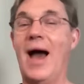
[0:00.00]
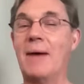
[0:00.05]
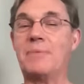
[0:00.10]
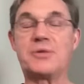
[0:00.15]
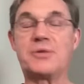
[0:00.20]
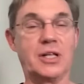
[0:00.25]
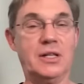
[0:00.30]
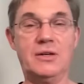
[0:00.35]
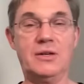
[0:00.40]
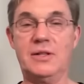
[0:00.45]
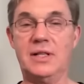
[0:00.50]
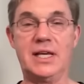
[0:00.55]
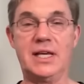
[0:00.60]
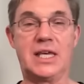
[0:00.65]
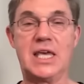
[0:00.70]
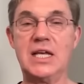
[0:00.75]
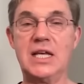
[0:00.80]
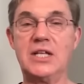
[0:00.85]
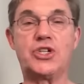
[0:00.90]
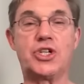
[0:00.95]
absolutely
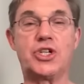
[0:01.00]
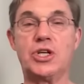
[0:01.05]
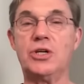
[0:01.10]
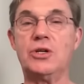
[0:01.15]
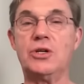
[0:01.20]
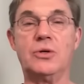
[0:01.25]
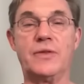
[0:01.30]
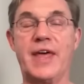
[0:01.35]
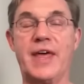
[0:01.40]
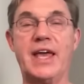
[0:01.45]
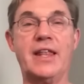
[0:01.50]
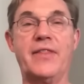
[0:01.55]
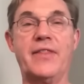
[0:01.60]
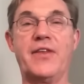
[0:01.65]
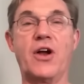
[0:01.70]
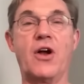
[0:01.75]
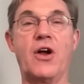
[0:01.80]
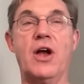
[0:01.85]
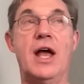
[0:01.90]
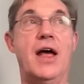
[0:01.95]
kids do they
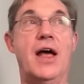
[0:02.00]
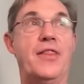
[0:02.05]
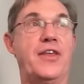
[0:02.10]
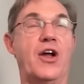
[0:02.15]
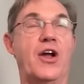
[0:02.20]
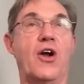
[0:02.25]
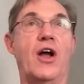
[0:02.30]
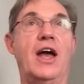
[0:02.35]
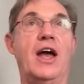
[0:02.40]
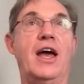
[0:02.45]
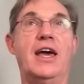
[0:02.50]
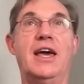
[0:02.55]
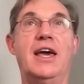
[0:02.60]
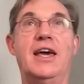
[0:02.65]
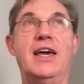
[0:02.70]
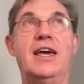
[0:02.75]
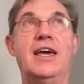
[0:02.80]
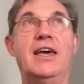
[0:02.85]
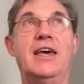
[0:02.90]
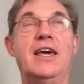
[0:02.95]
they're they're it,
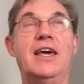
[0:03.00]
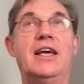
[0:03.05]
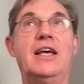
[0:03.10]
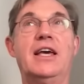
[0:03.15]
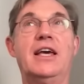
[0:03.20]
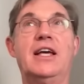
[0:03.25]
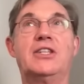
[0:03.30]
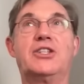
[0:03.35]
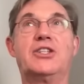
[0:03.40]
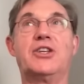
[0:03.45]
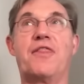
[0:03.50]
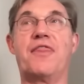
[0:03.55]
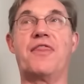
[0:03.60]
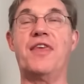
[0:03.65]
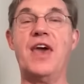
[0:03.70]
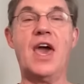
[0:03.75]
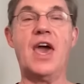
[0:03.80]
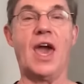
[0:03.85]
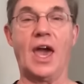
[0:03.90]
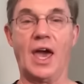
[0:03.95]
it, it's a
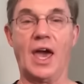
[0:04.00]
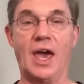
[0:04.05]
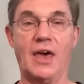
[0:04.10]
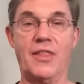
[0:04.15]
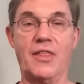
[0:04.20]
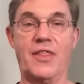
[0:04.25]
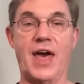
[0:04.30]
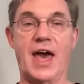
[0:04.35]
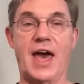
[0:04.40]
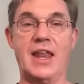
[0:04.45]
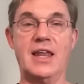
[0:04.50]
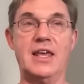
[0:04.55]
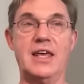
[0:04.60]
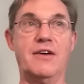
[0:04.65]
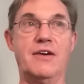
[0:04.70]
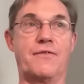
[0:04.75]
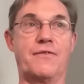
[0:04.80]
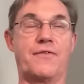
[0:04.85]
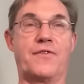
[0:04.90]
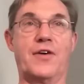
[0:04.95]
thing that
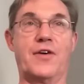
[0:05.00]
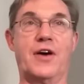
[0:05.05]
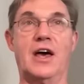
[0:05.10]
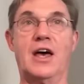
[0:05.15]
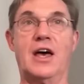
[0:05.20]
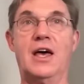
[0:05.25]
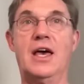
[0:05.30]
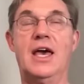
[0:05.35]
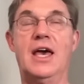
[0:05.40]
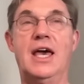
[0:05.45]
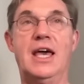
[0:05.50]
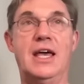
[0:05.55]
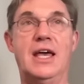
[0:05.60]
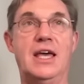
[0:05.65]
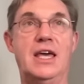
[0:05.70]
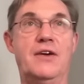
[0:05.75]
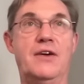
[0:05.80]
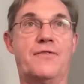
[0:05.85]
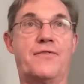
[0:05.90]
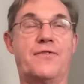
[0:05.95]
if uh,
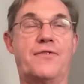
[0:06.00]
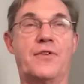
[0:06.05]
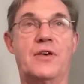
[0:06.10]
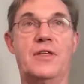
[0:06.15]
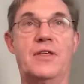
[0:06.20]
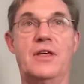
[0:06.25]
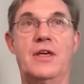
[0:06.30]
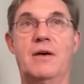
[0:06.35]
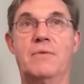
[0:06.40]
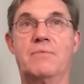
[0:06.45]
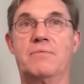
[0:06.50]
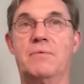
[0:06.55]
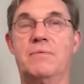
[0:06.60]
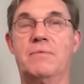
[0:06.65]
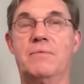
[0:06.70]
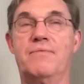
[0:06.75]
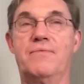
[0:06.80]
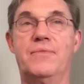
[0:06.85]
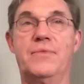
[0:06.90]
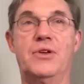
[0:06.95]
if uh,
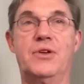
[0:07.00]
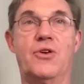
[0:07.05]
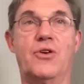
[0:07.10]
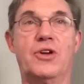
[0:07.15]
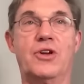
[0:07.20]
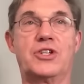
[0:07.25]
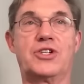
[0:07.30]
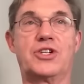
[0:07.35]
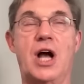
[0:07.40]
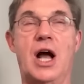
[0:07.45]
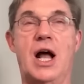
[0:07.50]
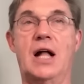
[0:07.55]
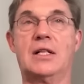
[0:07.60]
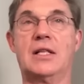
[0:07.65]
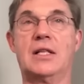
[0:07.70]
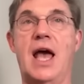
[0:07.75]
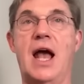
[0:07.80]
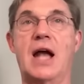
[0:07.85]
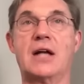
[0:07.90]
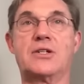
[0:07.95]
you're a
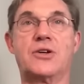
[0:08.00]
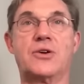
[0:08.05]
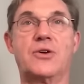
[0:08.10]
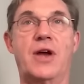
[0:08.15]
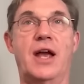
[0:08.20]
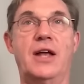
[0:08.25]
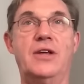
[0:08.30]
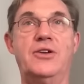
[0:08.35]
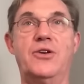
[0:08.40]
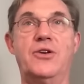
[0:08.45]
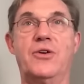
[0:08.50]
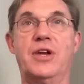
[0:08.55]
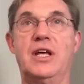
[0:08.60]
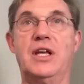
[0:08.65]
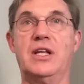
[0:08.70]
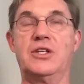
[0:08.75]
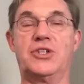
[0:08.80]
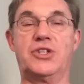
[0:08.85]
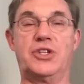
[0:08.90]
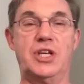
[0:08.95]
child actor and you're
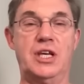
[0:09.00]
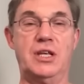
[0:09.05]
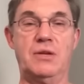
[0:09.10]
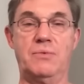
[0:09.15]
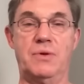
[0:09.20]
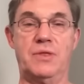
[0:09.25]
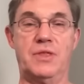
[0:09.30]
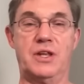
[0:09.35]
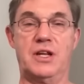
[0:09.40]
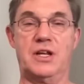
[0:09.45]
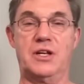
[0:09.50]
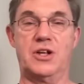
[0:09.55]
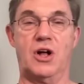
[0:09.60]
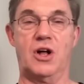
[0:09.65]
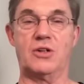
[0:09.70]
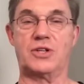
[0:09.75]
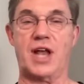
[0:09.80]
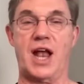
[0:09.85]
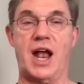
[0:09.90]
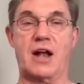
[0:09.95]
in a scene with an
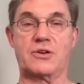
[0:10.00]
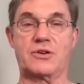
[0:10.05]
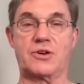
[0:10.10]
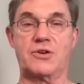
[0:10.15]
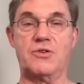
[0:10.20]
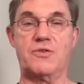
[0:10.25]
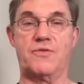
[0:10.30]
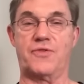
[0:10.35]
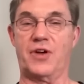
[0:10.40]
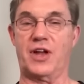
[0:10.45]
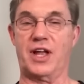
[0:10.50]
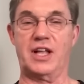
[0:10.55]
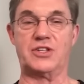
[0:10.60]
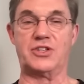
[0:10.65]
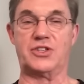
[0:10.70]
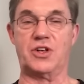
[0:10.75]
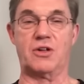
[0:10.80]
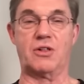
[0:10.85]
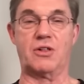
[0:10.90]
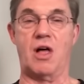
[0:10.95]
adult actor who
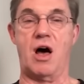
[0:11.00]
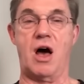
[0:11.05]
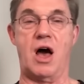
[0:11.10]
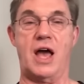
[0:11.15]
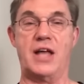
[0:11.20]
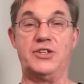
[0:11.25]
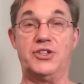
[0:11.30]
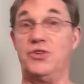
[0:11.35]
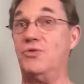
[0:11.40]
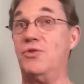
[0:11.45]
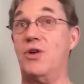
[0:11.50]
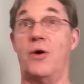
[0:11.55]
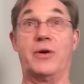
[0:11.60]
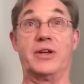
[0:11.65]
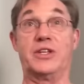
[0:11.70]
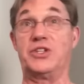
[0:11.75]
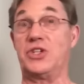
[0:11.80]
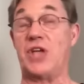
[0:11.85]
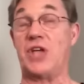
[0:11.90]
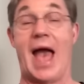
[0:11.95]
forgets their lines you
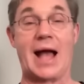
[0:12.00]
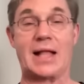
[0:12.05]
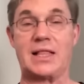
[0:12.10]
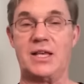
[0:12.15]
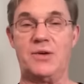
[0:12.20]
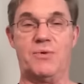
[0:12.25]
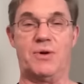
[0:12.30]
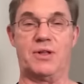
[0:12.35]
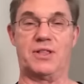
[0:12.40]
know exactly